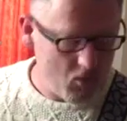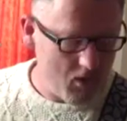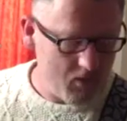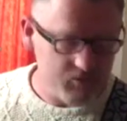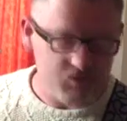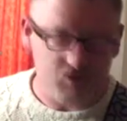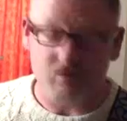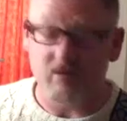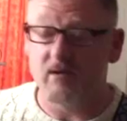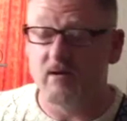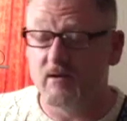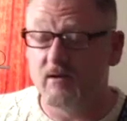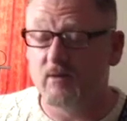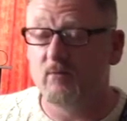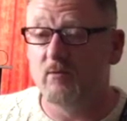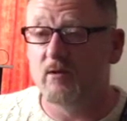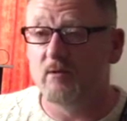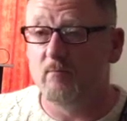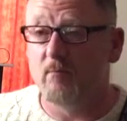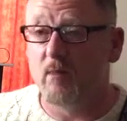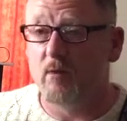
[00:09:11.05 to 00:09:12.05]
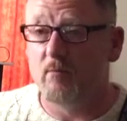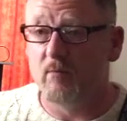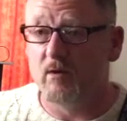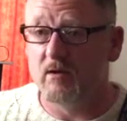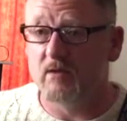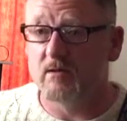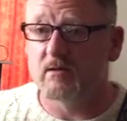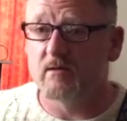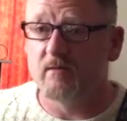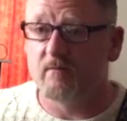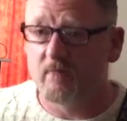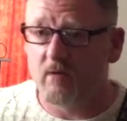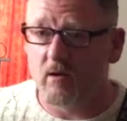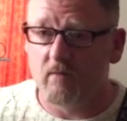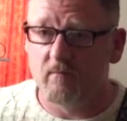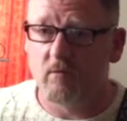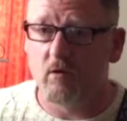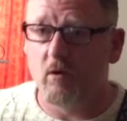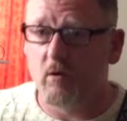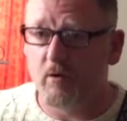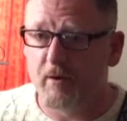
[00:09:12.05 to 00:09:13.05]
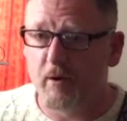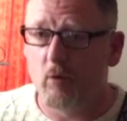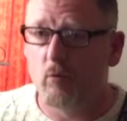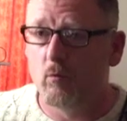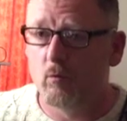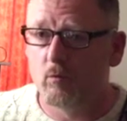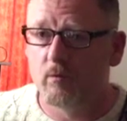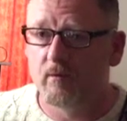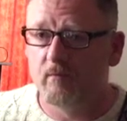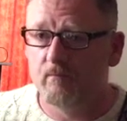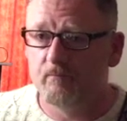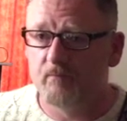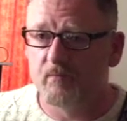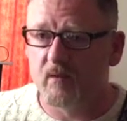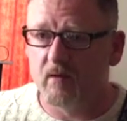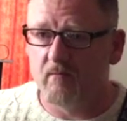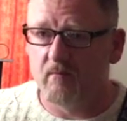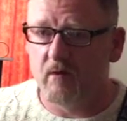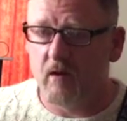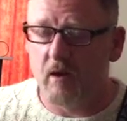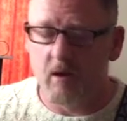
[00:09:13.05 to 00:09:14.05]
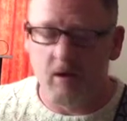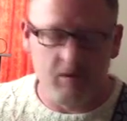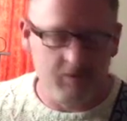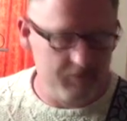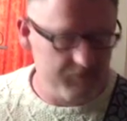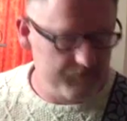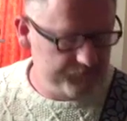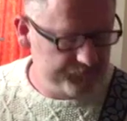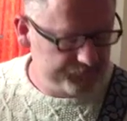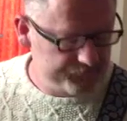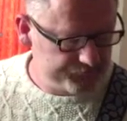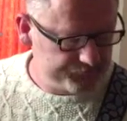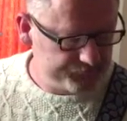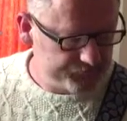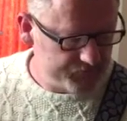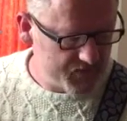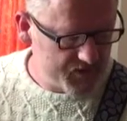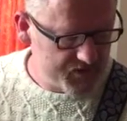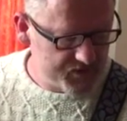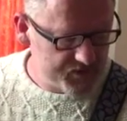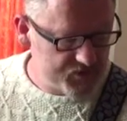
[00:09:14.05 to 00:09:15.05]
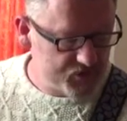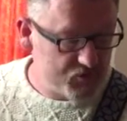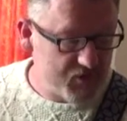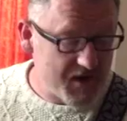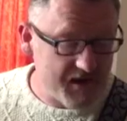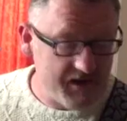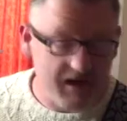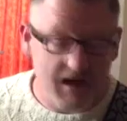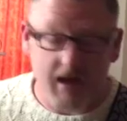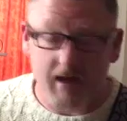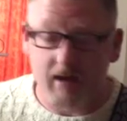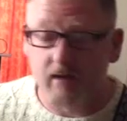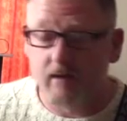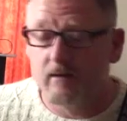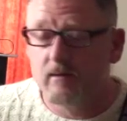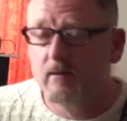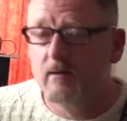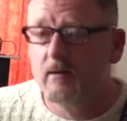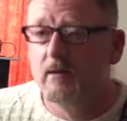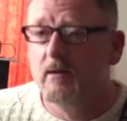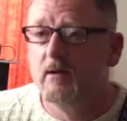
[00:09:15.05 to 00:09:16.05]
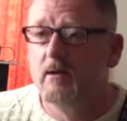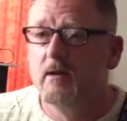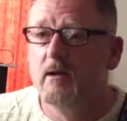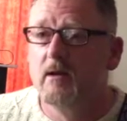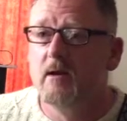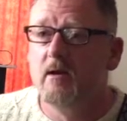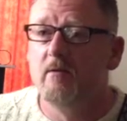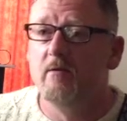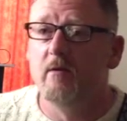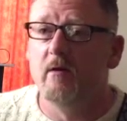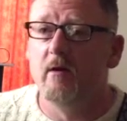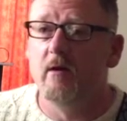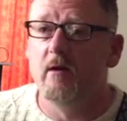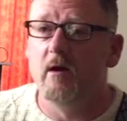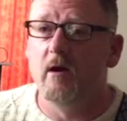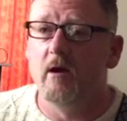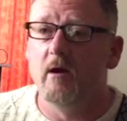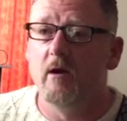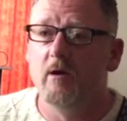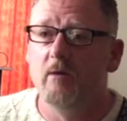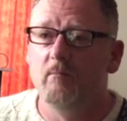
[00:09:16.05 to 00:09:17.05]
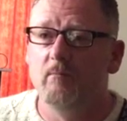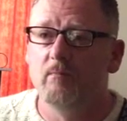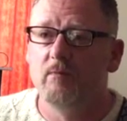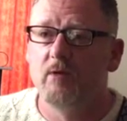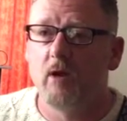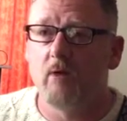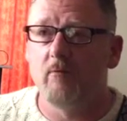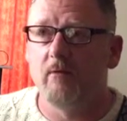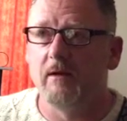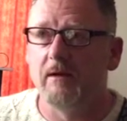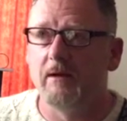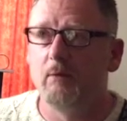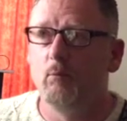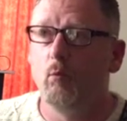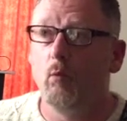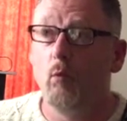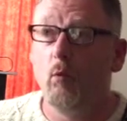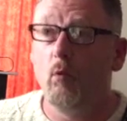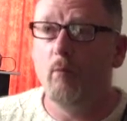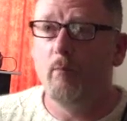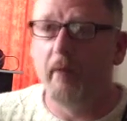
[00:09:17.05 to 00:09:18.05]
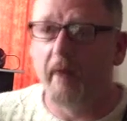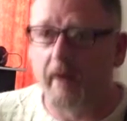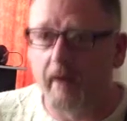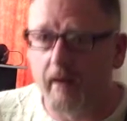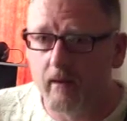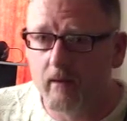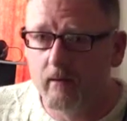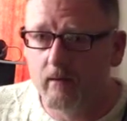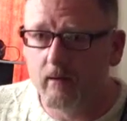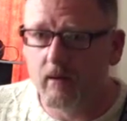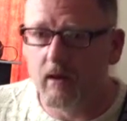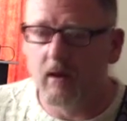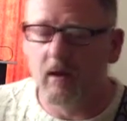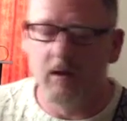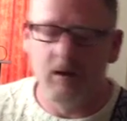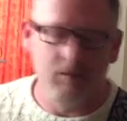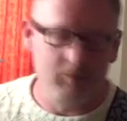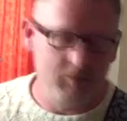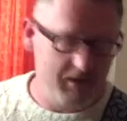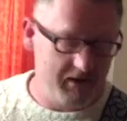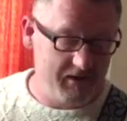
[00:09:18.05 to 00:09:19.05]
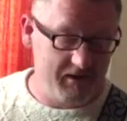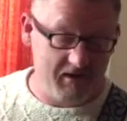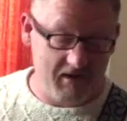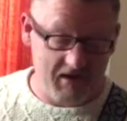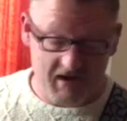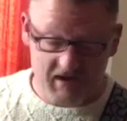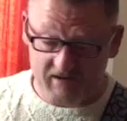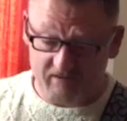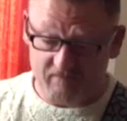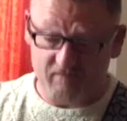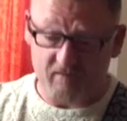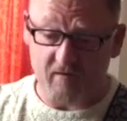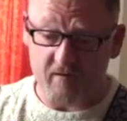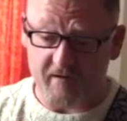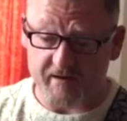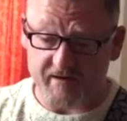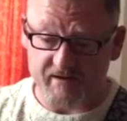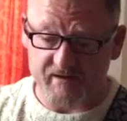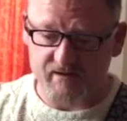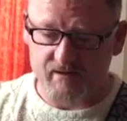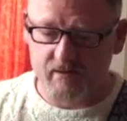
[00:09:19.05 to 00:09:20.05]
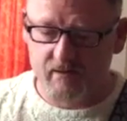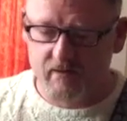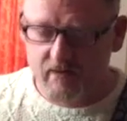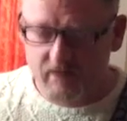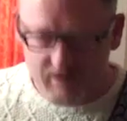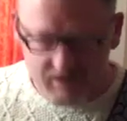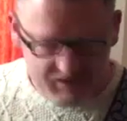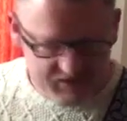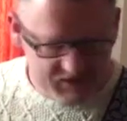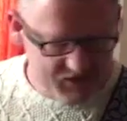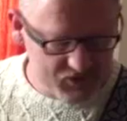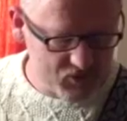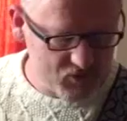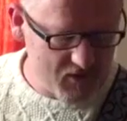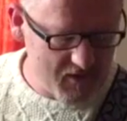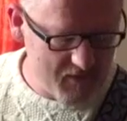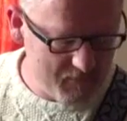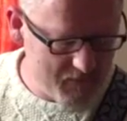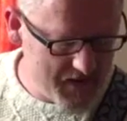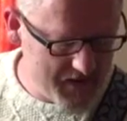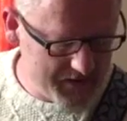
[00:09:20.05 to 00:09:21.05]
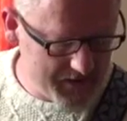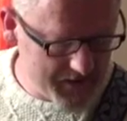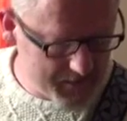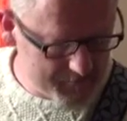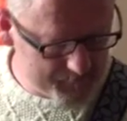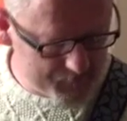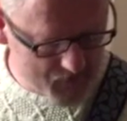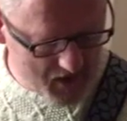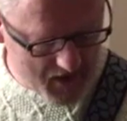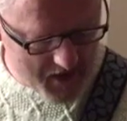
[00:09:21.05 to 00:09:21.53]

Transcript: What I'm trying to do at the moment is I've got an old Strat neck that I'm currently warping in a vise to try and bend it